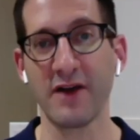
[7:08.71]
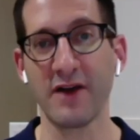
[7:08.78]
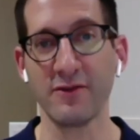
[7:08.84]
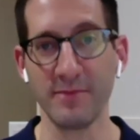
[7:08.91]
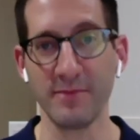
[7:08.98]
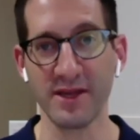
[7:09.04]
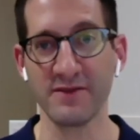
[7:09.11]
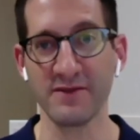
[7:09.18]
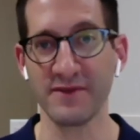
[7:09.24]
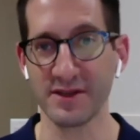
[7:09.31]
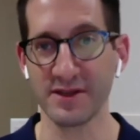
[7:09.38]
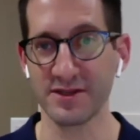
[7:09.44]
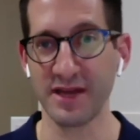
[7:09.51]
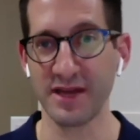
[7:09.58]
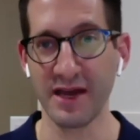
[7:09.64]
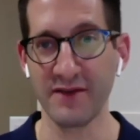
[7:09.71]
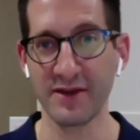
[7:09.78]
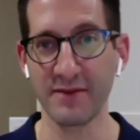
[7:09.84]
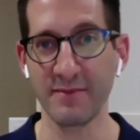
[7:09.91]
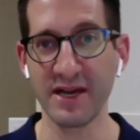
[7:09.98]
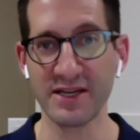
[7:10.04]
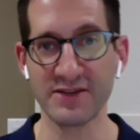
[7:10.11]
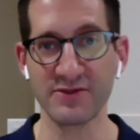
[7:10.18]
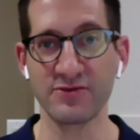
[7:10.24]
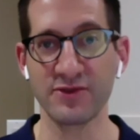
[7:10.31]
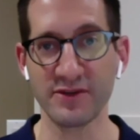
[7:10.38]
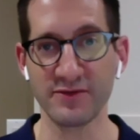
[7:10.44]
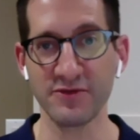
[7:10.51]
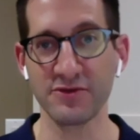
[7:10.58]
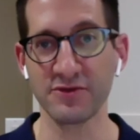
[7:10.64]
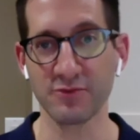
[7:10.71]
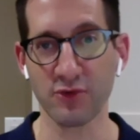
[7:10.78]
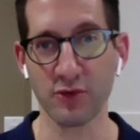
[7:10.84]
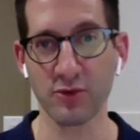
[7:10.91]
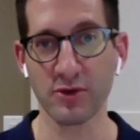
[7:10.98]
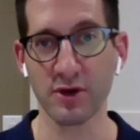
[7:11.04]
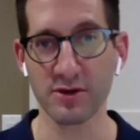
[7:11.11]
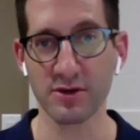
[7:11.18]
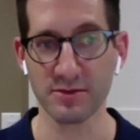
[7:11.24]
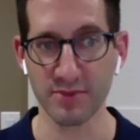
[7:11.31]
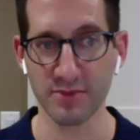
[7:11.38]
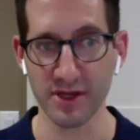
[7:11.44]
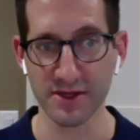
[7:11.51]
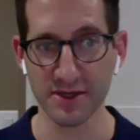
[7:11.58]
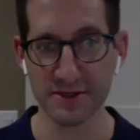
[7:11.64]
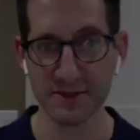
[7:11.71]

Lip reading: benefits to having massive transfusion protocols in place.